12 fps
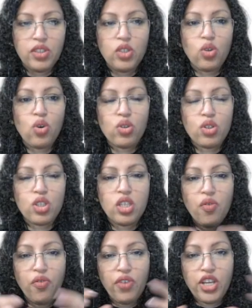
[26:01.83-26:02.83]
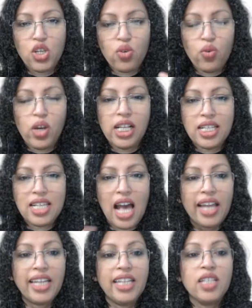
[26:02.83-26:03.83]
the visual
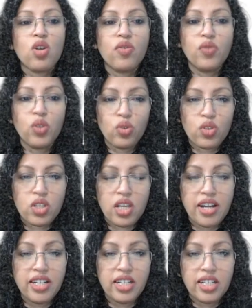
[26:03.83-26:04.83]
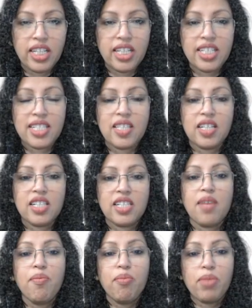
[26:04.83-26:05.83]
signs of those countries, the
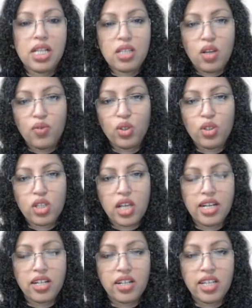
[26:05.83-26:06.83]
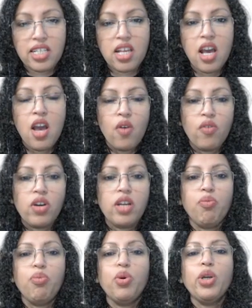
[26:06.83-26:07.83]
symbols of those countries were
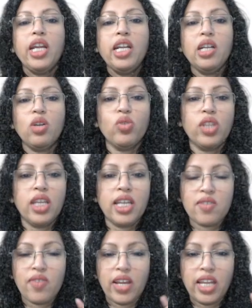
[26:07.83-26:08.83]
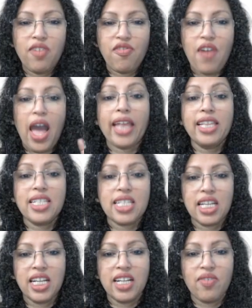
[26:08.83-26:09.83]
put into these very
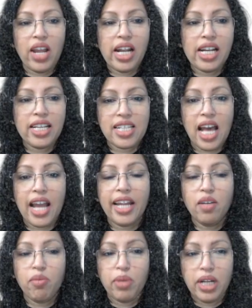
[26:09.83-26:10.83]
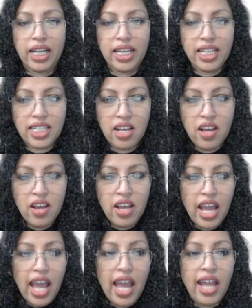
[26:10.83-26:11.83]
fancied, well-designed buildings,
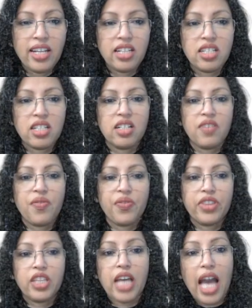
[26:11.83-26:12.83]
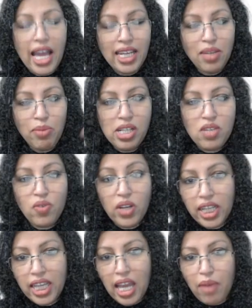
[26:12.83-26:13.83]
and the animals were
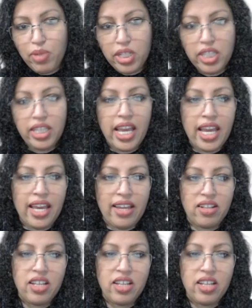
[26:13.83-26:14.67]
kept there,